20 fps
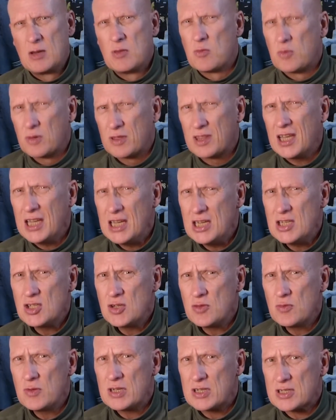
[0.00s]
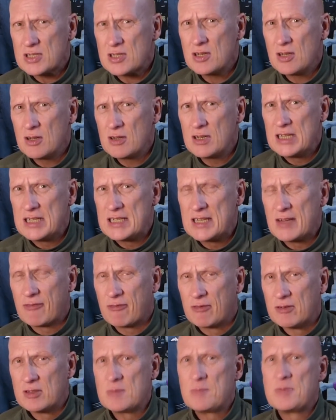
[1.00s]
would they do it slightly
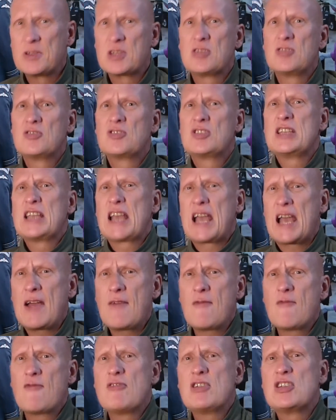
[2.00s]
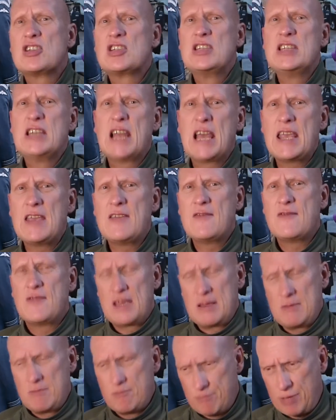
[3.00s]
different? Because the average
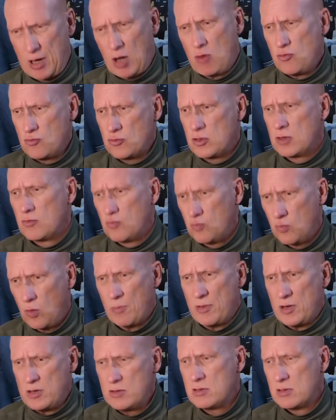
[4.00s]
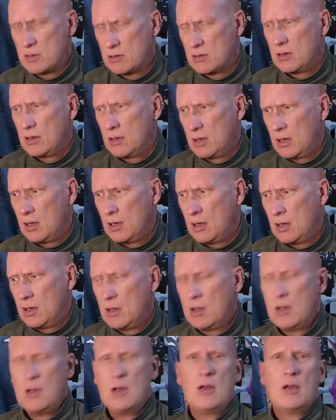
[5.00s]
Navy bloke, woman,
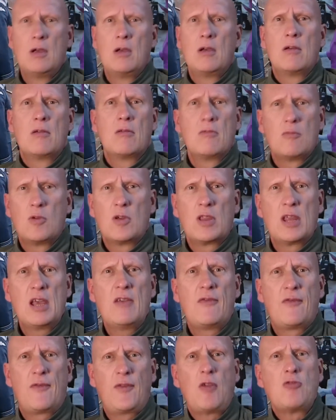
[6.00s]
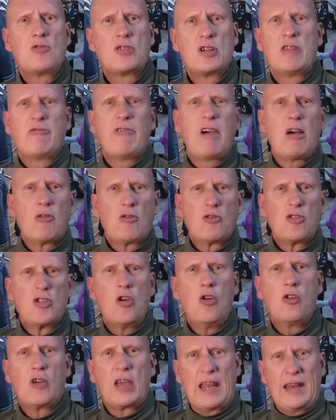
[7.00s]
well, they're floating around on the
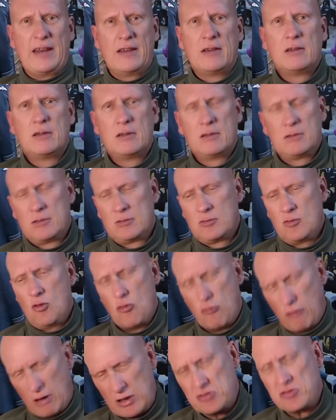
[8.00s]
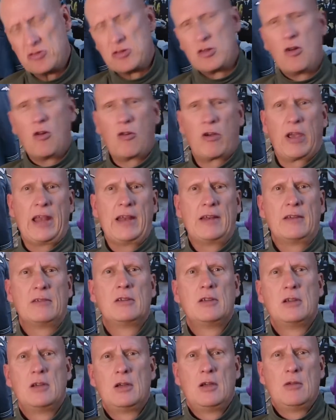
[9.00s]
Oggin, or under the Oggin,
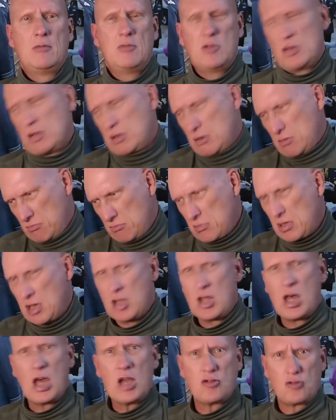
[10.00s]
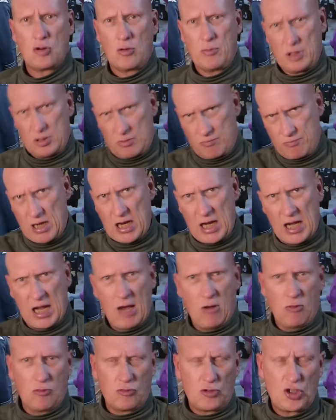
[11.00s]
where their job is being
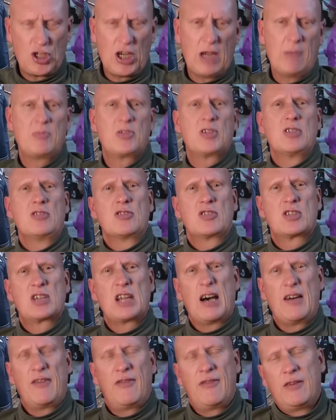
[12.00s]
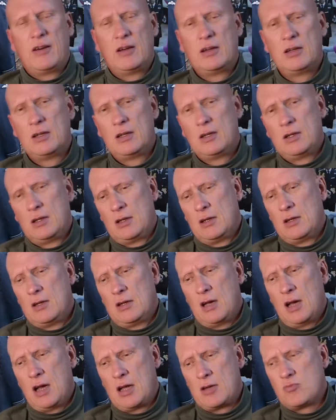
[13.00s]
out on ships and stuff.
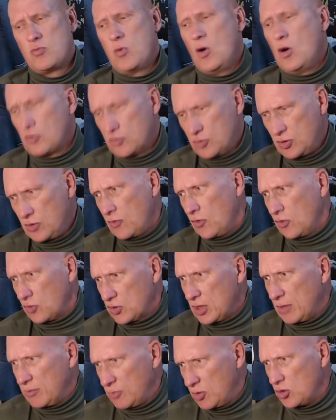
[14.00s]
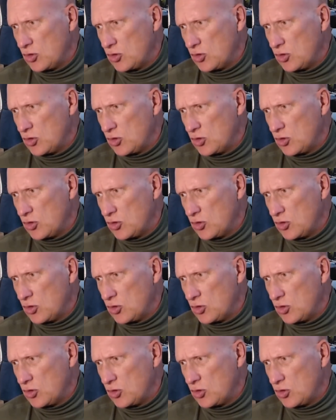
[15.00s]
And whilst you've got some